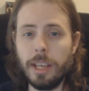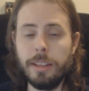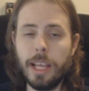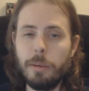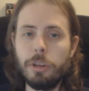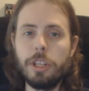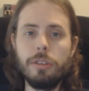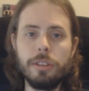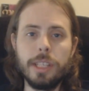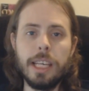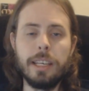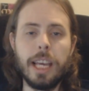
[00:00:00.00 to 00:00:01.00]
And then when you
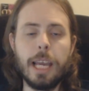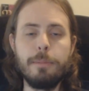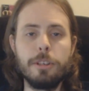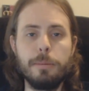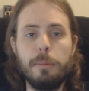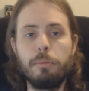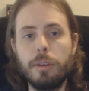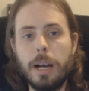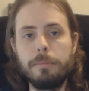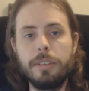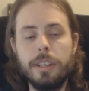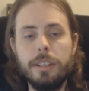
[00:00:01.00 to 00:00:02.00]
delete games, you'll
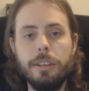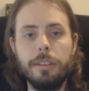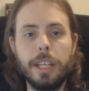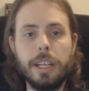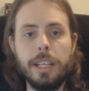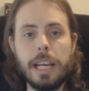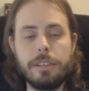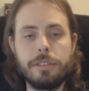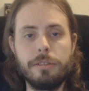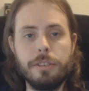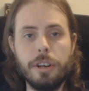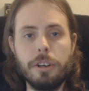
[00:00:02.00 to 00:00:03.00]
get a yes
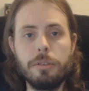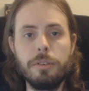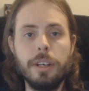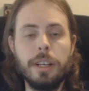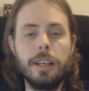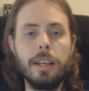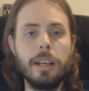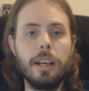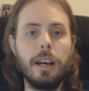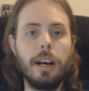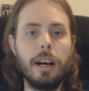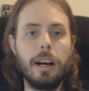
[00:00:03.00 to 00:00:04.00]
or no
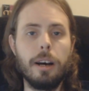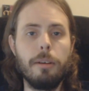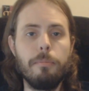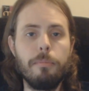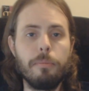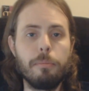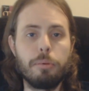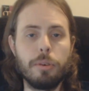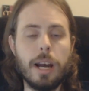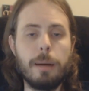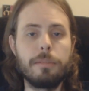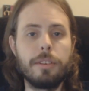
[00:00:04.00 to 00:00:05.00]

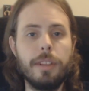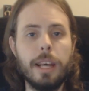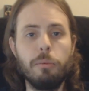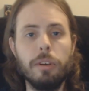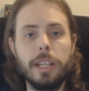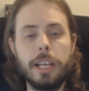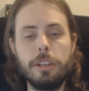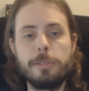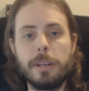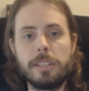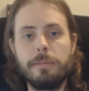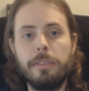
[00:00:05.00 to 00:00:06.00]
prompt that will let you
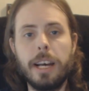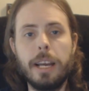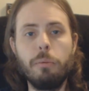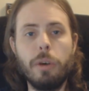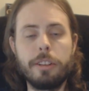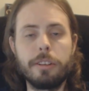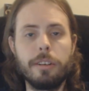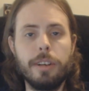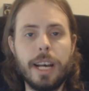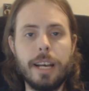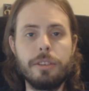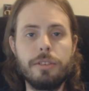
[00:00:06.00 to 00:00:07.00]
specify whether or
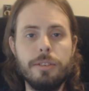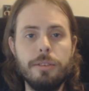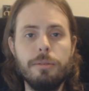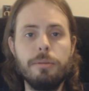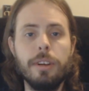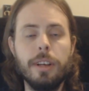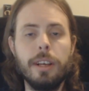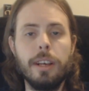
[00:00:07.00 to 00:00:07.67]
not you